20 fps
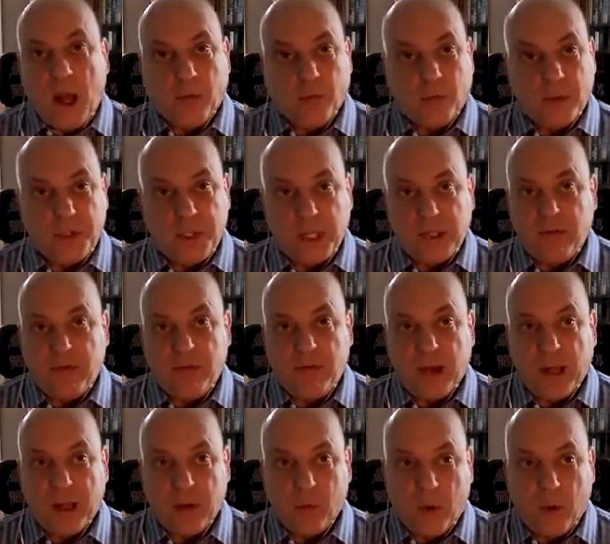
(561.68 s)
receive
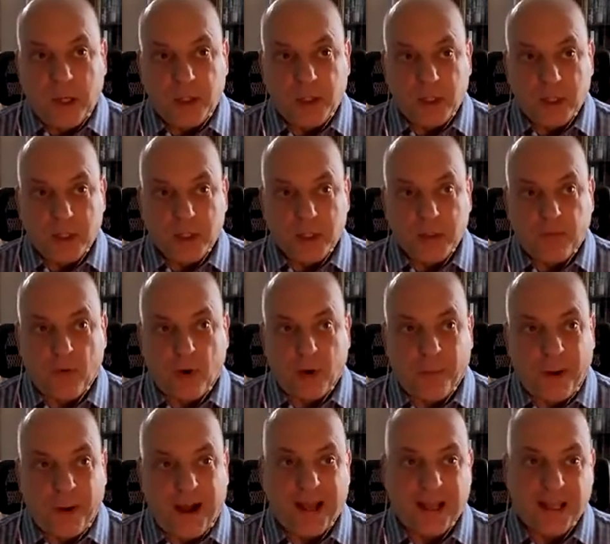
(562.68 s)
evaluations
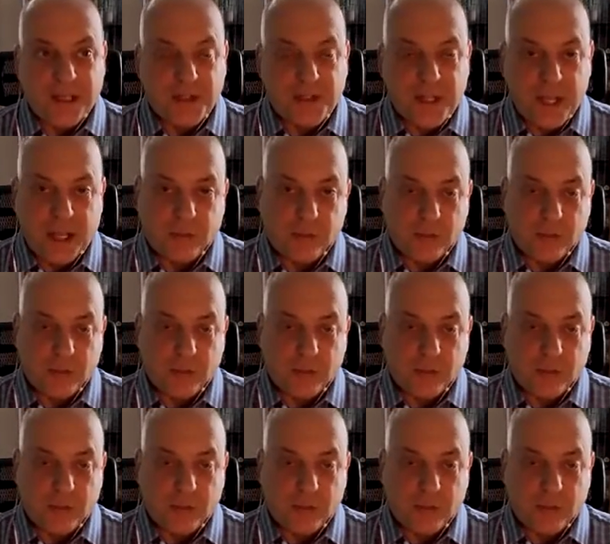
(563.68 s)
from IACET,